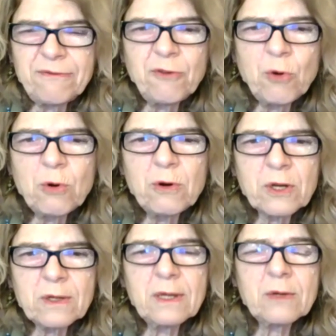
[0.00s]

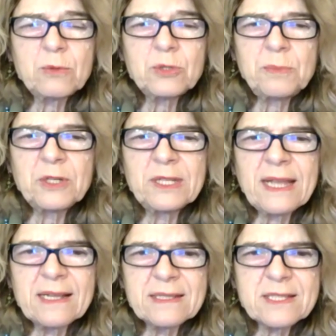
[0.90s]
four quarter-point
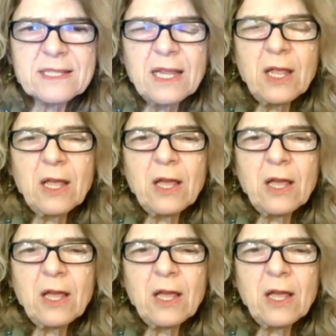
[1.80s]
cuts